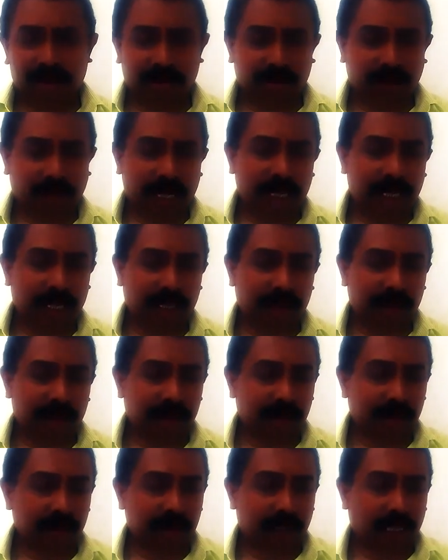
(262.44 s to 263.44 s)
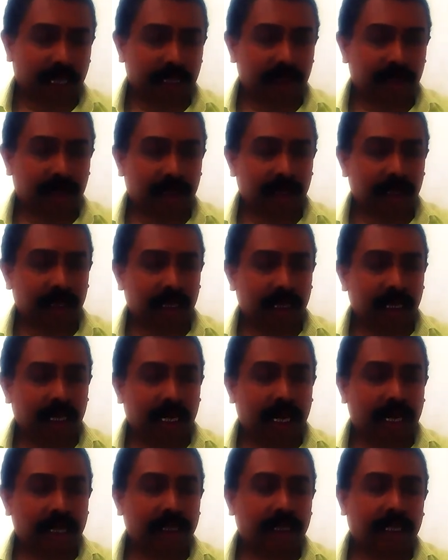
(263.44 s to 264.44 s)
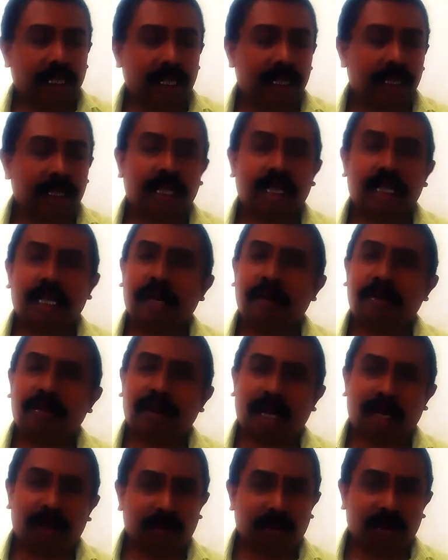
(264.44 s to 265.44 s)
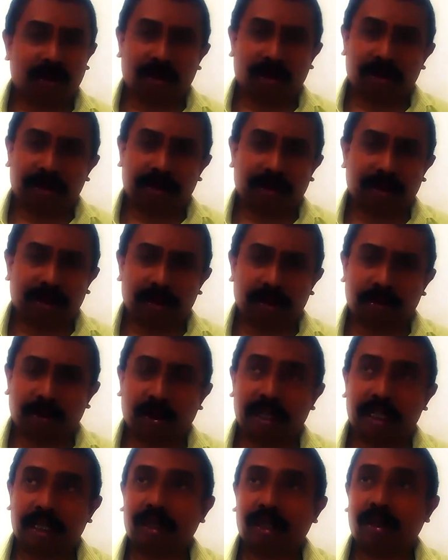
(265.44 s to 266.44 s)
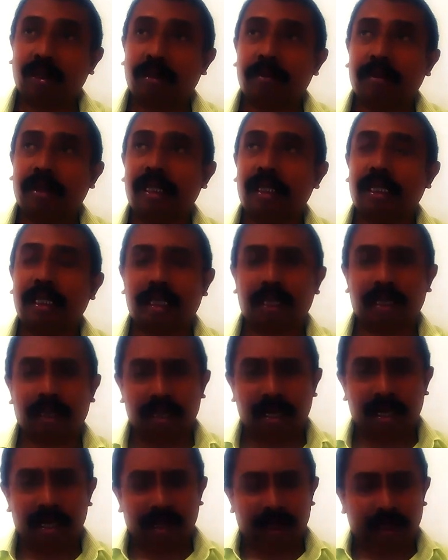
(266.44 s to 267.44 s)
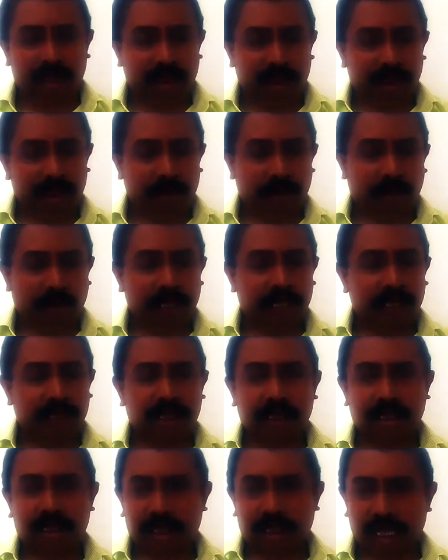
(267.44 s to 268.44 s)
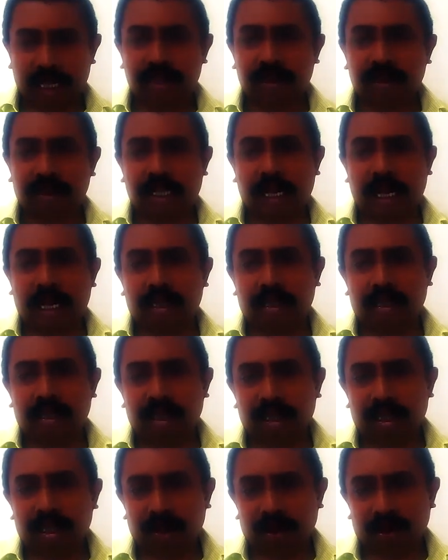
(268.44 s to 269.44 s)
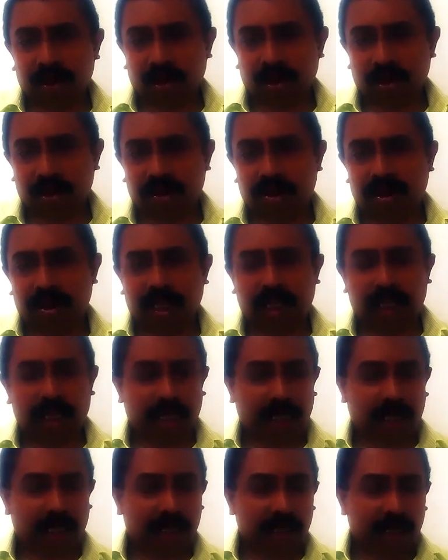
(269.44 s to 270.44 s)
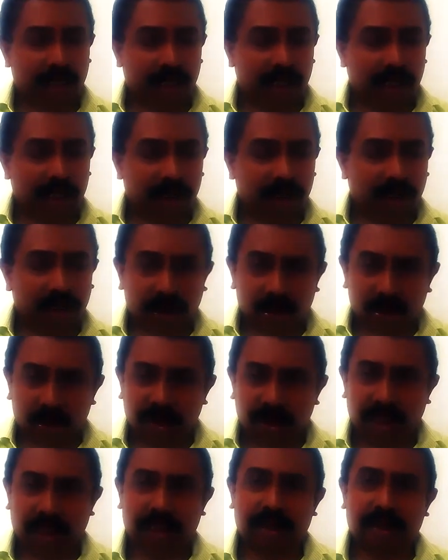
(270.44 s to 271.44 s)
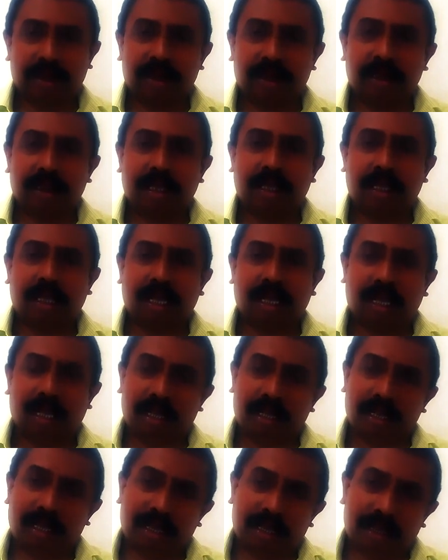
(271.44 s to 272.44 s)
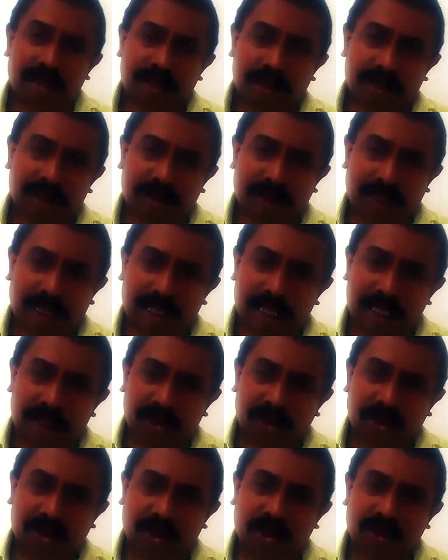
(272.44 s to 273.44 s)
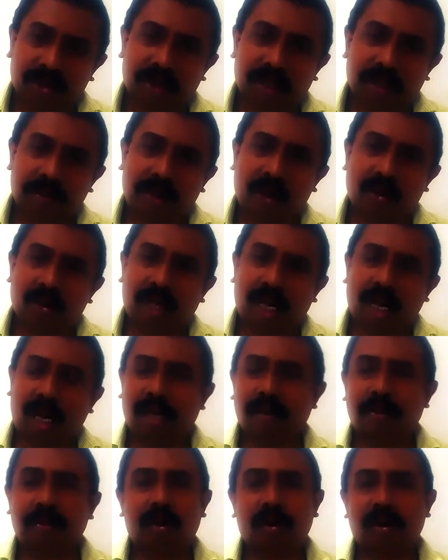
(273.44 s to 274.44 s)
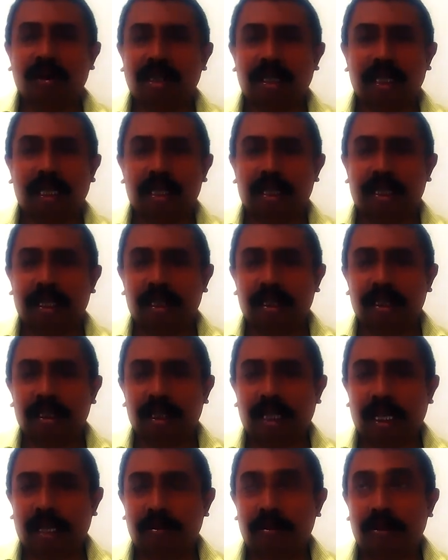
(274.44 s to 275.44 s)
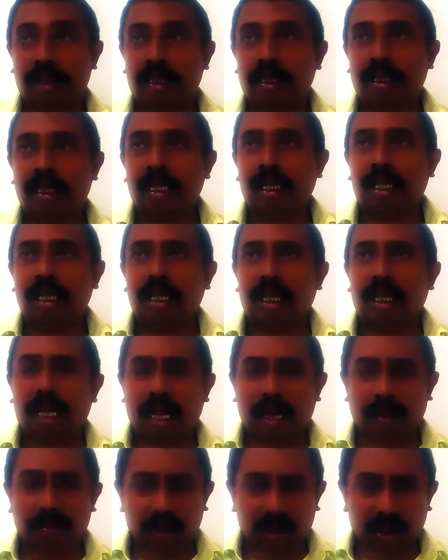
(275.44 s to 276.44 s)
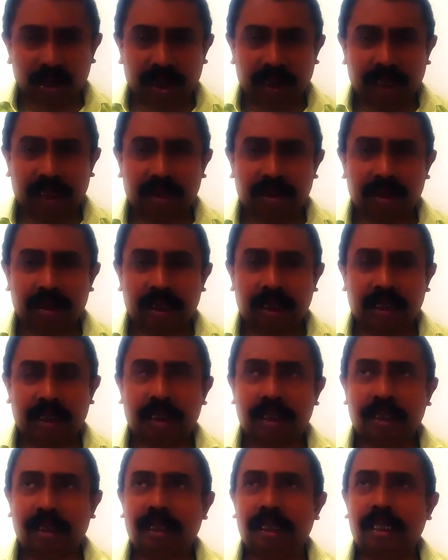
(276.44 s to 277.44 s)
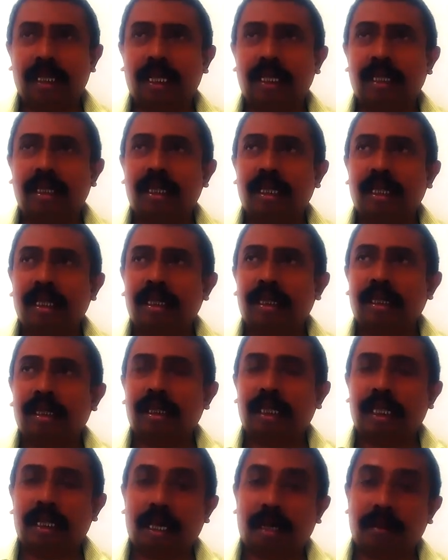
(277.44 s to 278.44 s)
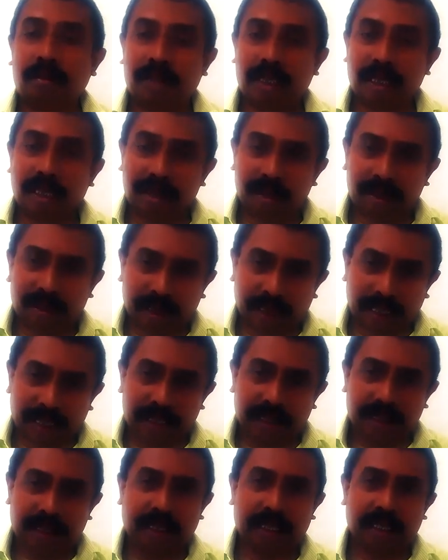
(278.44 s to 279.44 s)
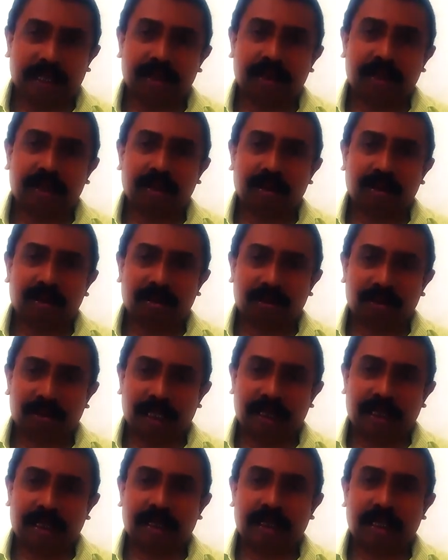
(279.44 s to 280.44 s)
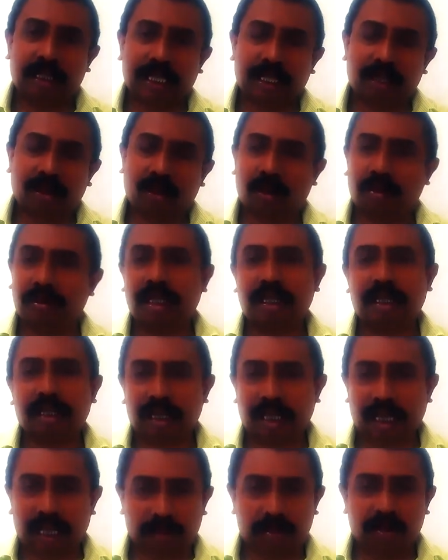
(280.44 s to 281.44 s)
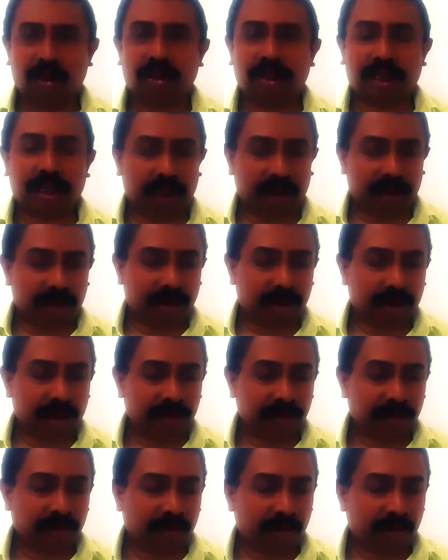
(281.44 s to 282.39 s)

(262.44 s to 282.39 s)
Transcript: violence, right? And children left unborn. The poet here, the poet tells that those eunuchs are singing songs about unborn children. That means abortions in India. There are many centers which they commit abortions.